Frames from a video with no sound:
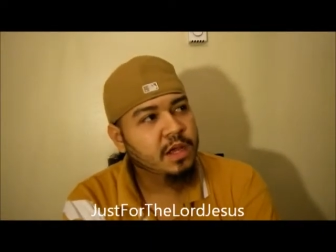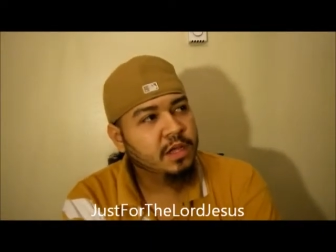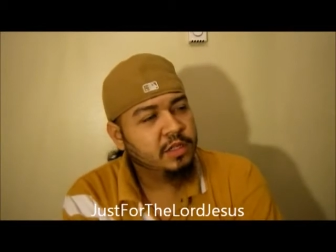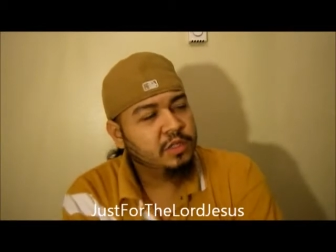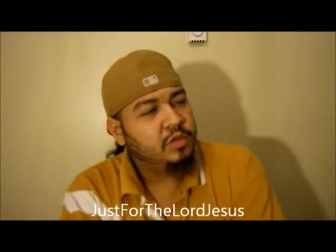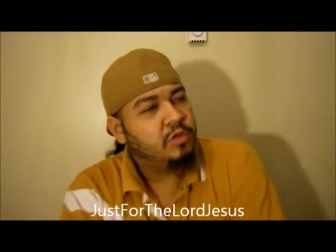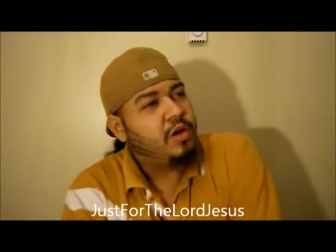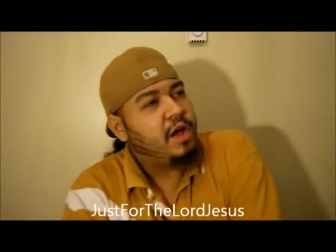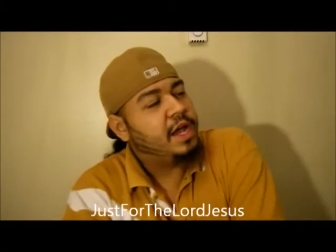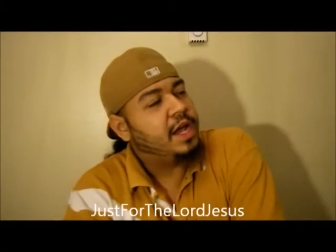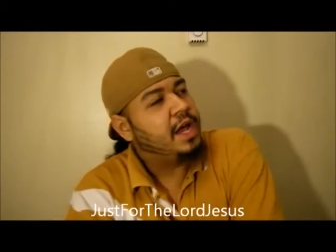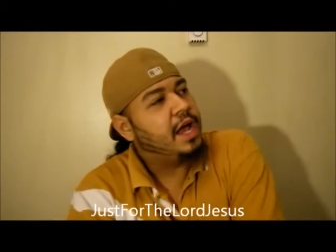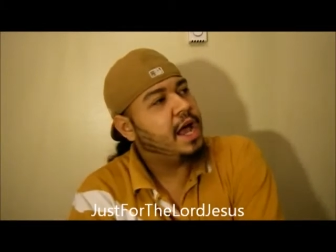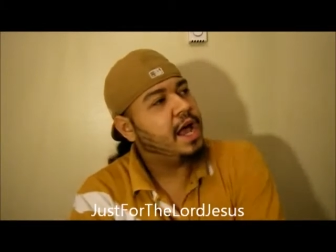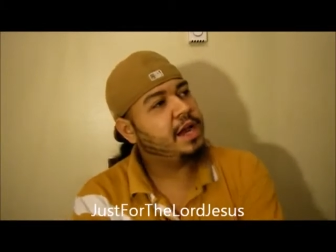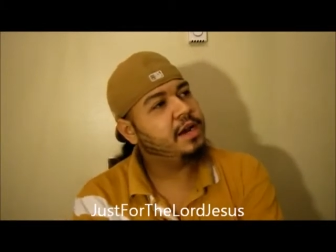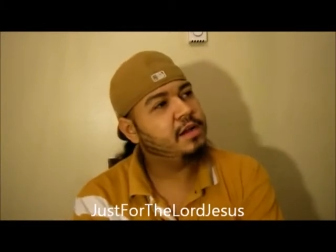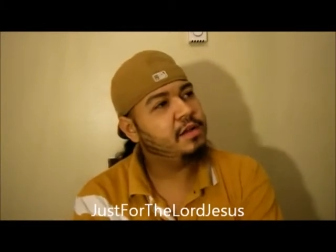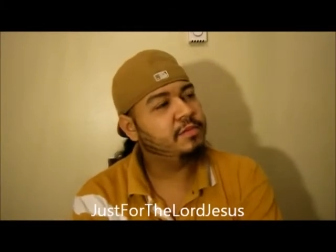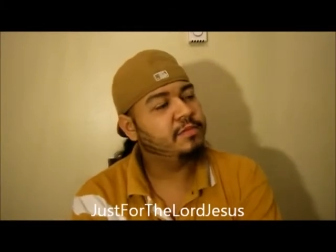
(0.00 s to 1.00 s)
So I
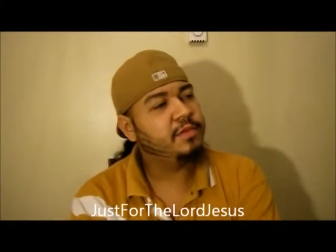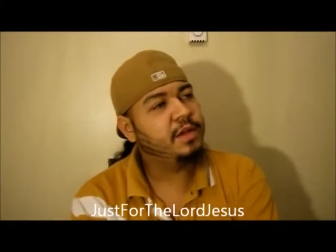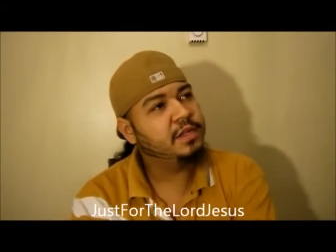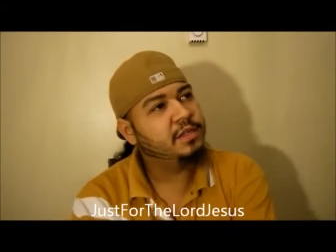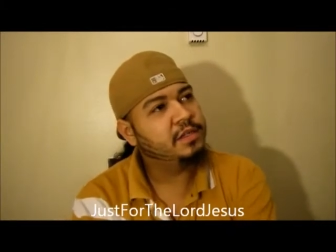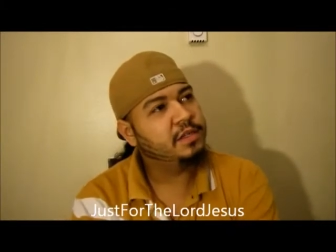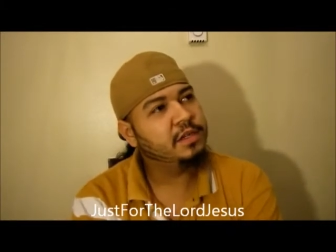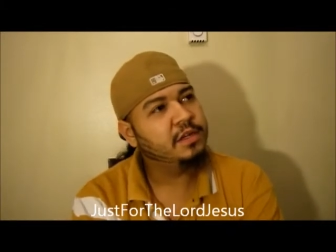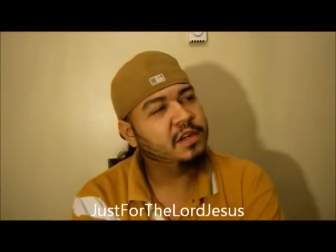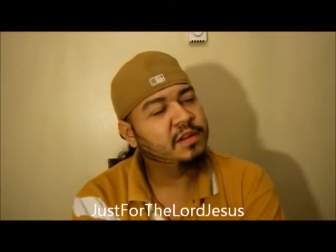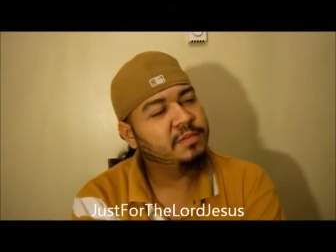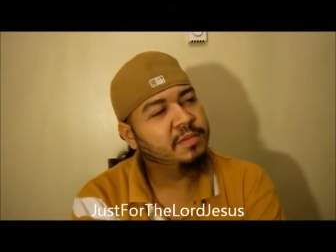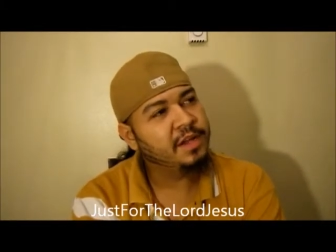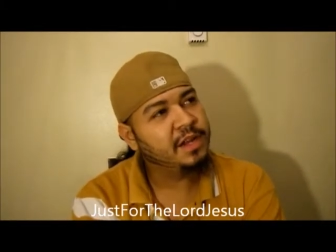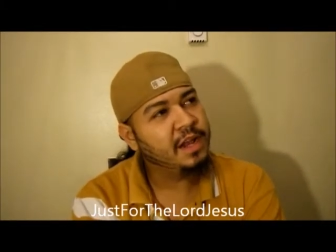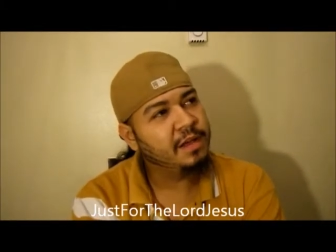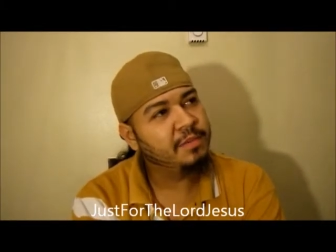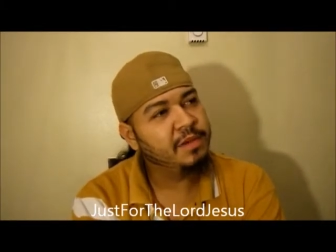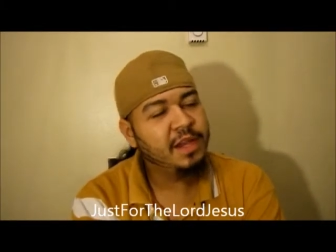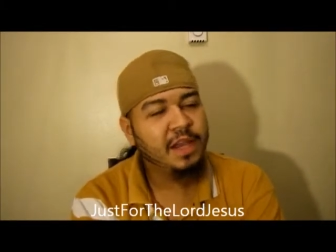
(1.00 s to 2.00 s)
got up, I stood up,
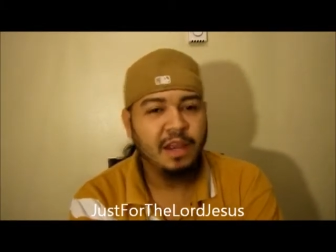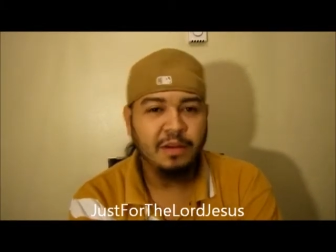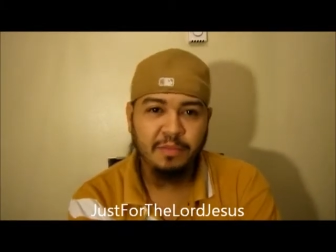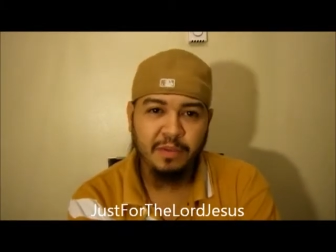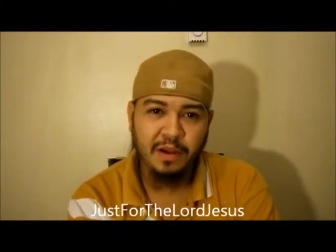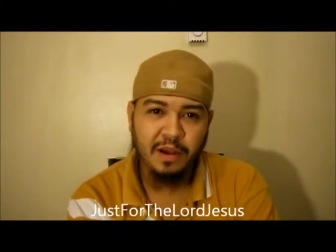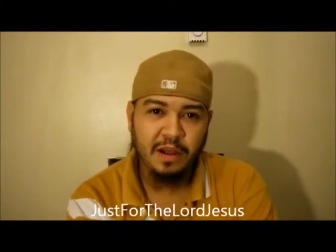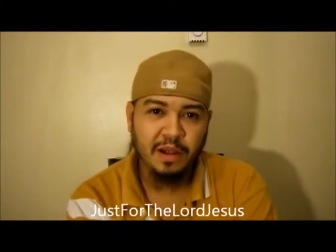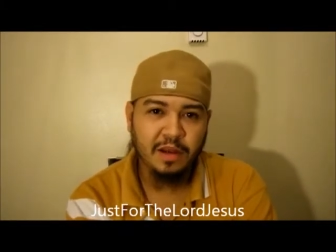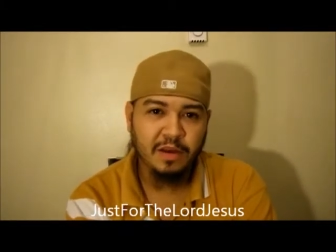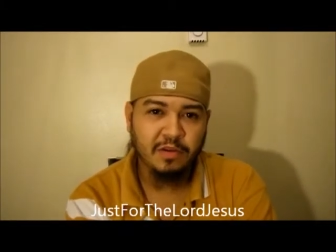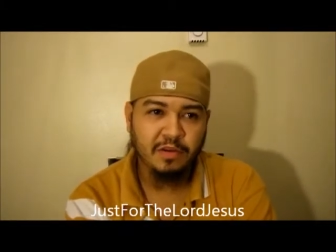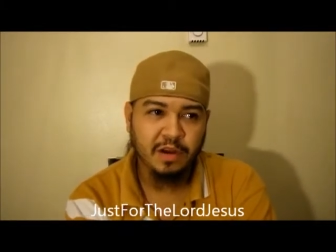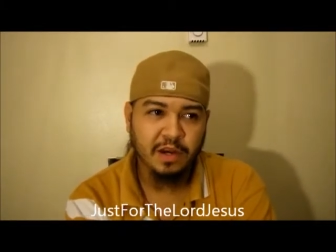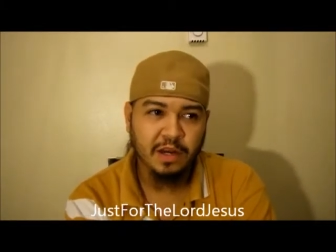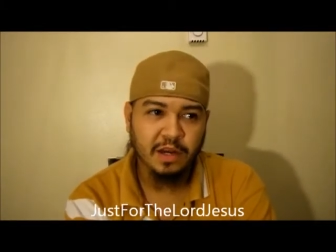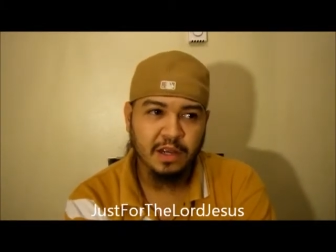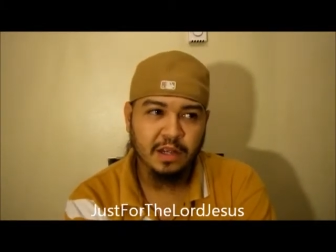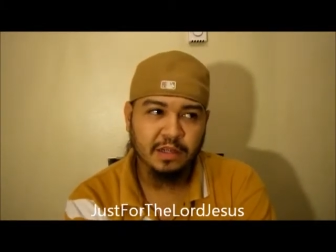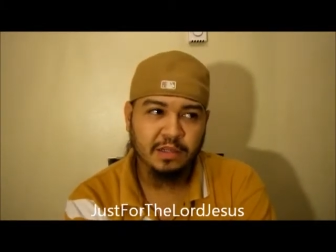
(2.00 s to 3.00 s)
and I began pondering
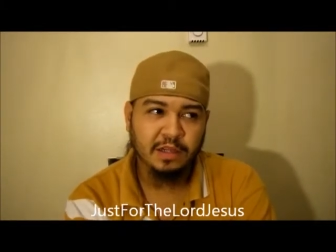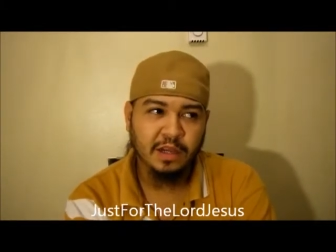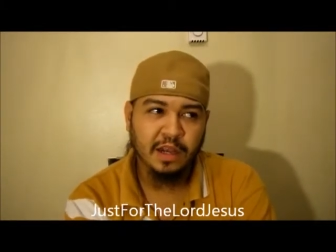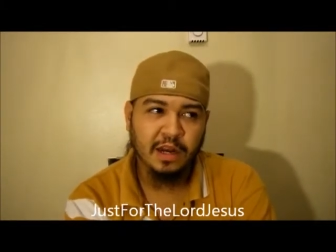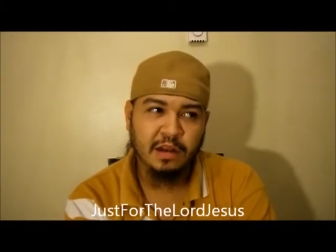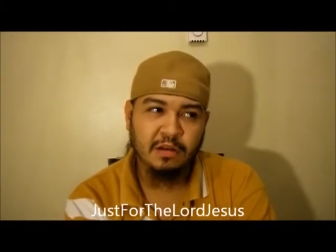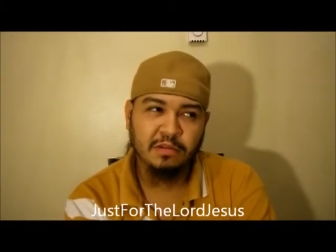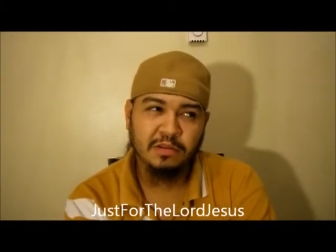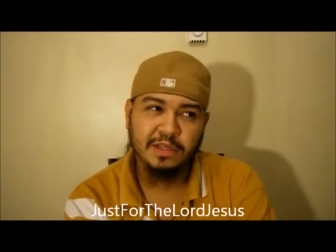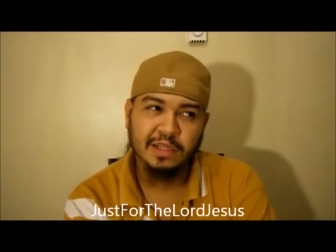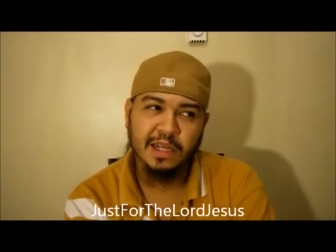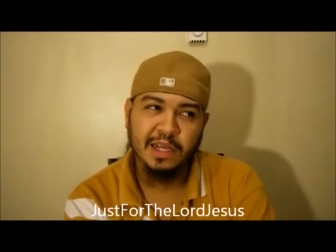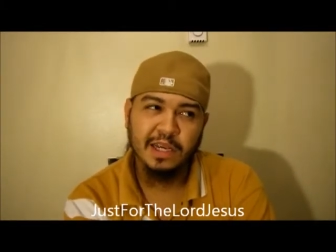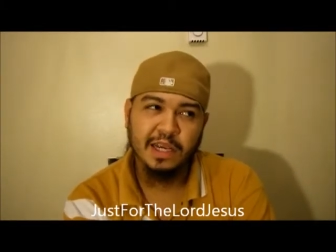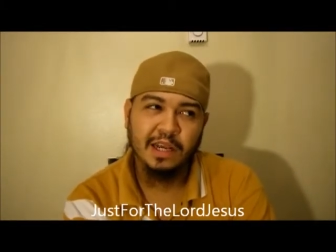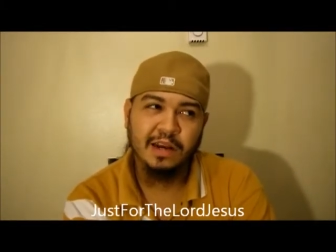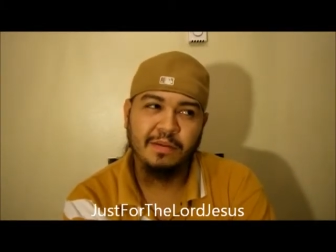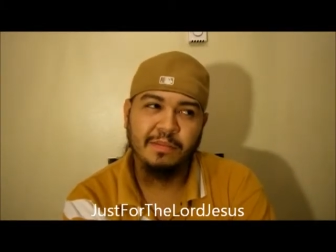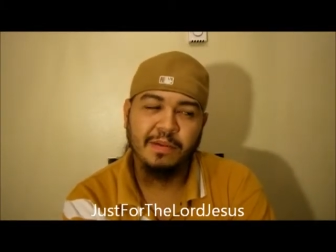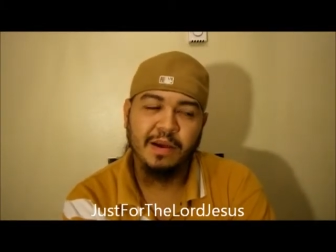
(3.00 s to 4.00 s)
this, and I was
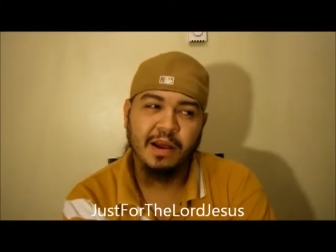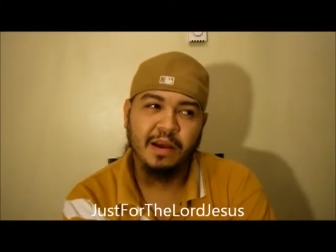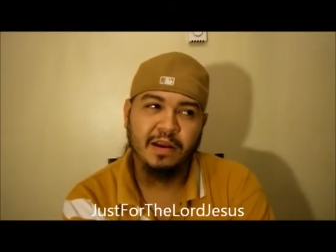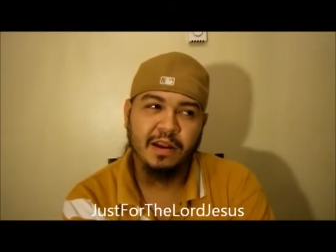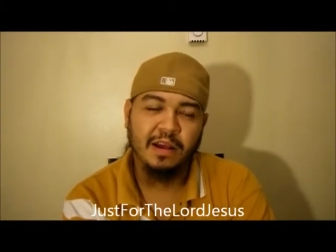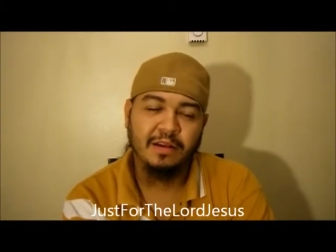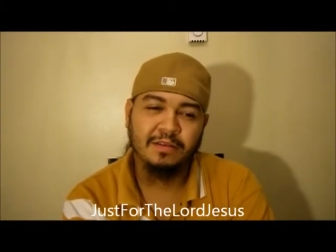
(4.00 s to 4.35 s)
thinking about it.